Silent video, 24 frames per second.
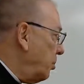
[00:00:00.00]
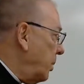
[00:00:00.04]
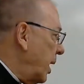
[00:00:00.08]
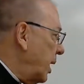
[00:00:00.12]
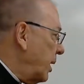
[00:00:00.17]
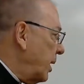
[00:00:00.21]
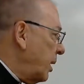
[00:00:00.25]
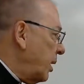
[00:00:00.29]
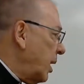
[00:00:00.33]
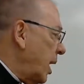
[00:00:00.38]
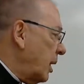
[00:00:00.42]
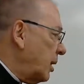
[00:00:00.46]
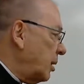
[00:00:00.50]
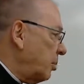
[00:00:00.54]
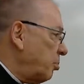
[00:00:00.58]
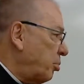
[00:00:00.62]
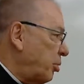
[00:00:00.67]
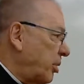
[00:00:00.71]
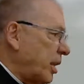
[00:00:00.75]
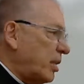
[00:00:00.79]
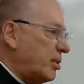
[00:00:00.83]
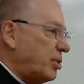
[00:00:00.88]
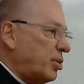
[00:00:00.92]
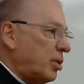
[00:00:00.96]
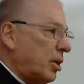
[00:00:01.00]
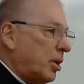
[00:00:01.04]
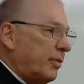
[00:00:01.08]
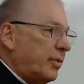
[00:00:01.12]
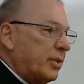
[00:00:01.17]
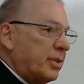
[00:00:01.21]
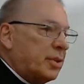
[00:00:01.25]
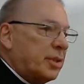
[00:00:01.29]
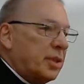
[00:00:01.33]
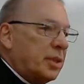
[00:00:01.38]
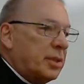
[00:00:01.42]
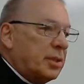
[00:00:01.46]
any kind of prayer
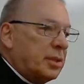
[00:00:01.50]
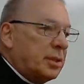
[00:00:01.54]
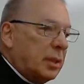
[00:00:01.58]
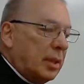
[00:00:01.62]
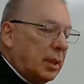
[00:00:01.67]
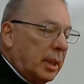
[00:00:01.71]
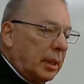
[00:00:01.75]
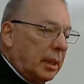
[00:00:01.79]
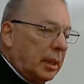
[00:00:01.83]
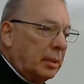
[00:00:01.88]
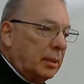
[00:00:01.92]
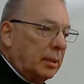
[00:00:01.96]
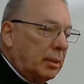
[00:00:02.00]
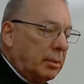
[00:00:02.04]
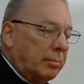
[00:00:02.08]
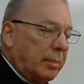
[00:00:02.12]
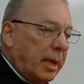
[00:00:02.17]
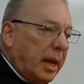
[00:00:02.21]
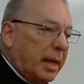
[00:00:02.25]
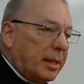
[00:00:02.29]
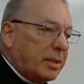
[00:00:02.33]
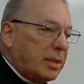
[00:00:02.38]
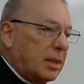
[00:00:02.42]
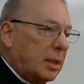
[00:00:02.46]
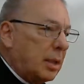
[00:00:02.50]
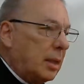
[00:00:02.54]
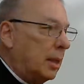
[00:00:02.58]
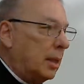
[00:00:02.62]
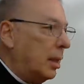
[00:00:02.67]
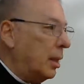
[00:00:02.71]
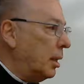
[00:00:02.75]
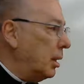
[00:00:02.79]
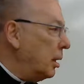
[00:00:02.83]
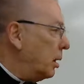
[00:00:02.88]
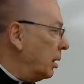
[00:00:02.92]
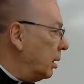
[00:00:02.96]
services, let alone Mass.
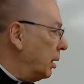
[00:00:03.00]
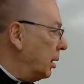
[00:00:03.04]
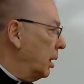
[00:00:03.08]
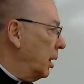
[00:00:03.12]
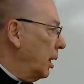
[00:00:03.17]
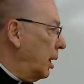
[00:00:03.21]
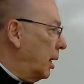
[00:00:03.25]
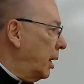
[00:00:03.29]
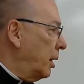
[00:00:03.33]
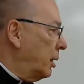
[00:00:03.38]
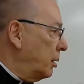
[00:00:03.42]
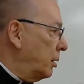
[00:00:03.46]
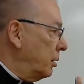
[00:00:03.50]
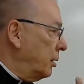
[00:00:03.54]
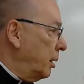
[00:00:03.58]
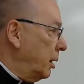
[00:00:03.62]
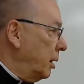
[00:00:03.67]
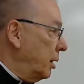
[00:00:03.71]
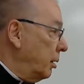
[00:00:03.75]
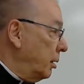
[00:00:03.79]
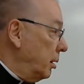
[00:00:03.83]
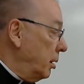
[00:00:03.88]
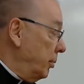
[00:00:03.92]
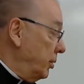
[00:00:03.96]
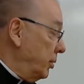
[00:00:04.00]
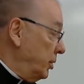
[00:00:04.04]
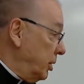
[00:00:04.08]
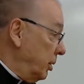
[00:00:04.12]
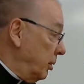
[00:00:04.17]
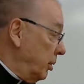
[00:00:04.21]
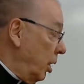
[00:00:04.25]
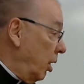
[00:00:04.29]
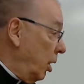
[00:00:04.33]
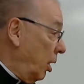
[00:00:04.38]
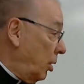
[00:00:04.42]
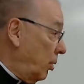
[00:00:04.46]
And there was an
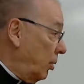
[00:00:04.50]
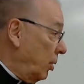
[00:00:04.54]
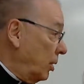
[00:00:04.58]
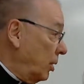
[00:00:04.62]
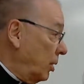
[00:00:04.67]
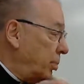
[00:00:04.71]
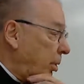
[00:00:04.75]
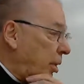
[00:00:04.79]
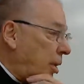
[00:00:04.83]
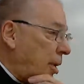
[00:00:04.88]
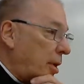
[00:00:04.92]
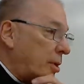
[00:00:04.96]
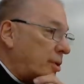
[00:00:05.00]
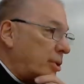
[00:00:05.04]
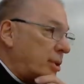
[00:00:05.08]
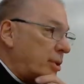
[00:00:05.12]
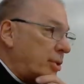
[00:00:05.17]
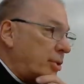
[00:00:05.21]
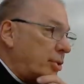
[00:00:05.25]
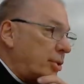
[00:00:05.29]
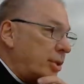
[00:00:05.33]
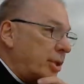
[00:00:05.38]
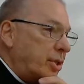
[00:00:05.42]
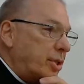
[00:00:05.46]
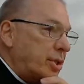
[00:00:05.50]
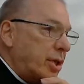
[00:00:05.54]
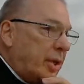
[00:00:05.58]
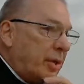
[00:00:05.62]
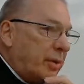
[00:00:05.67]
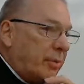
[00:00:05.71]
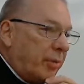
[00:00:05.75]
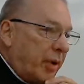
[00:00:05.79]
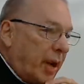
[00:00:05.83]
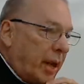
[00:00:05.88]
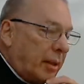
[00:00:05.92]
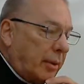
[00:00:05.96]
awkward pause, and she
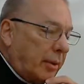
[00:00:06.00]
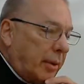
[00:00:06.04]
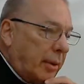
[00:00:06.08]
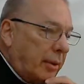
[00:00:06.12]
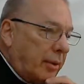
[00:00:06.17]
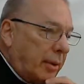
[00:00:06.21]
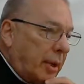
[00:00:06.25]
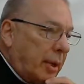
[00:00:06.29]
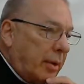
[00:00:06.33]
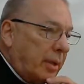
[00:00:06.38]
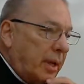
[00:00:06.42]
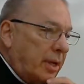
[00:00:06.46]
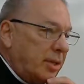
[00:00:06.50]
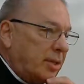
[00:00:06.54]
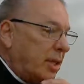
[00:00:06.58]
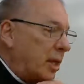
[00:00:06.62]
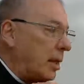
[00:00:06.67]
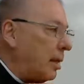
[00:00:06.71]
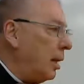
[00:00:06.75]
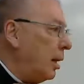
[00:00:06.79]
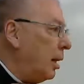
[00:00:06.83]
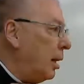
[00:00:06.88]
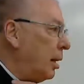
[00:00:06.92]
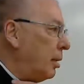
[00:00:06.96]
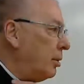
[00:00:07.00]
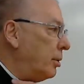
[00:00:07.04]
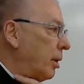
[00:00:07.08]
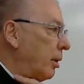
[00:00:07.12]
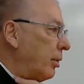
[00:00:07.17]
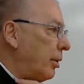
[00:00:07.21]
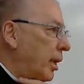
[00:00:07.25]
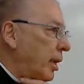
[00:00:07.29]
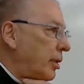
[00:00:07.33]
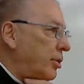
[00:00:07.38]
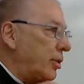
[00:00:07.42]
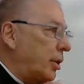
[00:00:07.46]
said, Father, are you there? He said,
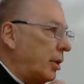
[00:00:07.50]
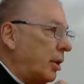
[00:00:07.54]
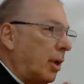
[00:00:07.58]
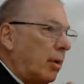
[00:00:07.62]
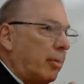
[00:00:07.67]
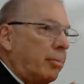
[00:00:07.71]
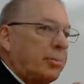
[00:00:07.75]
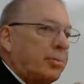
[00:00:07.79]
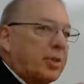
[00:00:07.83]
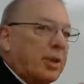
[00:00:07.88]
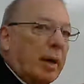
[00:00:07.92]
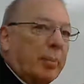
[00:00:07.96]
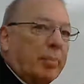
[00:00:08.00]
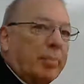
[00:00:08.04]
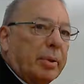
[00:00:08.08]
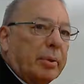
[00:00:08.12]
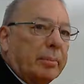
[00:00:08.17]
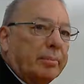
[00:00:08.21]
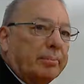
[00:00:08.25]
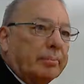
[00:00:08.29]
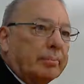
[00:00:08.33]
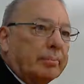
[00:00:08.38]
don't get your hopes up.